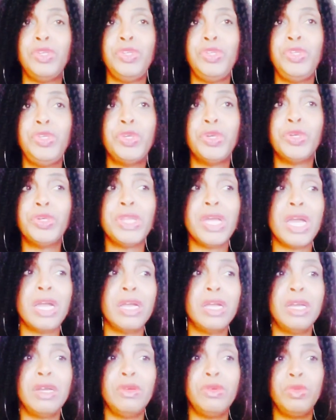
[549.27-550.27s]
you're
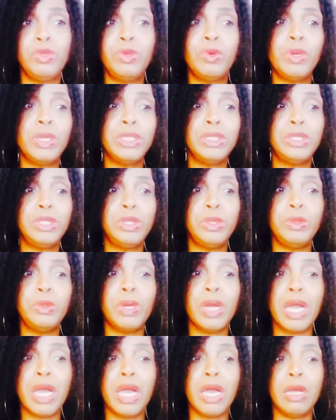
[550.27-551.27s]
not going to